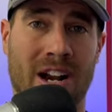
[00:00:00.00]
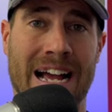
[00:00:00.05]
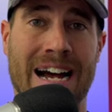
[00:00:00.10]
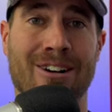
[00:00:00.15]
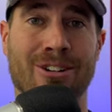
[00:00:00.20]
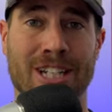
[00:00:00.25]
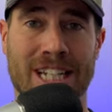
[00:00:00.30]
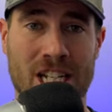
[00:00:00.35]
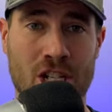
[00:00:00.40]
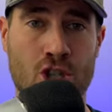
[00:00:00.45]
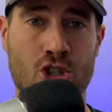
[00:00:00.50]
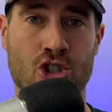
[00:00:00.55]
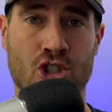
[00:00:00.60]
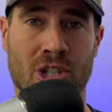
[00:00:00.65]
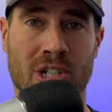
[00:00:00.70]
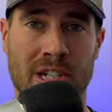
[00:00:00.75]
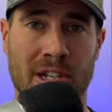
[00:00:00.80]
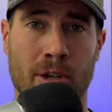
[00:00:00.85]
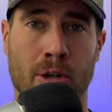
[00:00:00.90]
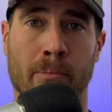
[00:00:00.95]
out,
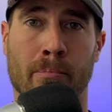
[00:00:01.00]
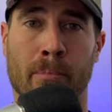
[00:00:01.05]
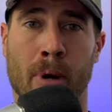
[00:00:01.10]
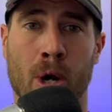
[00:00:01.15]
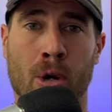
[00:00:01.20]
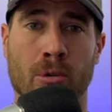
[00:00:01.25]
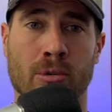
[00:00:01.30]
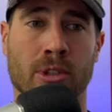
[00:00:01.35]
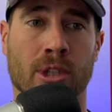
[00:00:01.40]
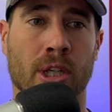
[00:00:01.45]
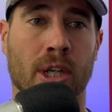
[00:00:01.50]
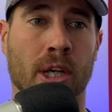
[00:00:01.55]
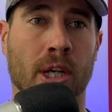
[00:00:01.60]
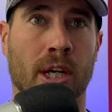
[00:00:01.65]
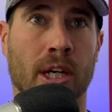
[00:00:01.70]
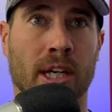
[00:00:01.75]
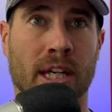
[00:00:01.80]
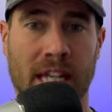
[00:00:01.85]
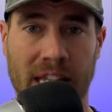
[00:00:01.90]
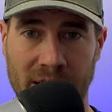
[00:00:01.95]
engineered boat
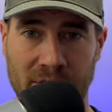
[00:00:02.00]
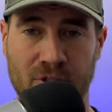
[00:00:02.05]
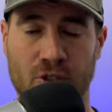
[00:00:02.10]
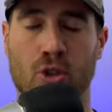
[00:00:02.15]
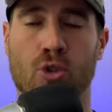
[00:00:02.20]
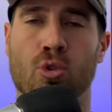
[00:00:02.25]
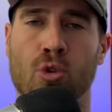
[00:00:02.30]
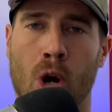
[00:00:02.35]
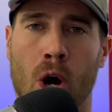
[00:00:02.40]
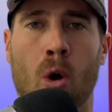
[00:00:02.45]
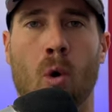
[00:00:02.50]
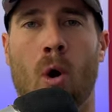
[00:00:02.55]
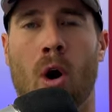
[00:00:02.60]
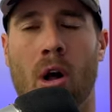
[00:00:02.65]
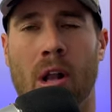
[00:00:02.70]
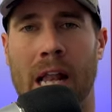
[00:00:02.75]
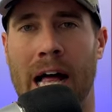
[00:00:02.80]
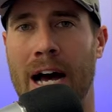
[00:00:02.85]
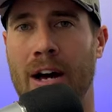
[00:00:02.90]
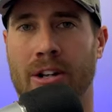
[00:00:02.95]
if you go
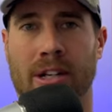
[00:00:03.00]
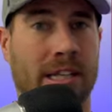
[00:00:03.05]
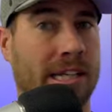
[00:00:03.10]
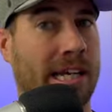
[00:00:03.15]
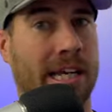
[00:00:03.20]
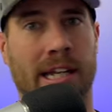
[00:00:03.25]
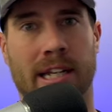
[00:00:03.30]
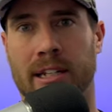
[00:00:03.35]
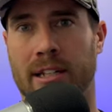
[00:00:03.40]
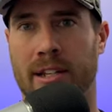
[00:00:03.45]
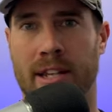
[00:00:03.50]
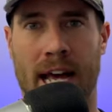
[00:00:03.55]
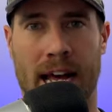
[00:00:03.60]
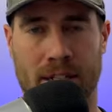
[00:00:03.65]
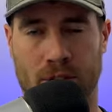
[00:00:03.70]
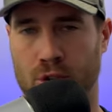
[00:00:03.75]
all out and get into that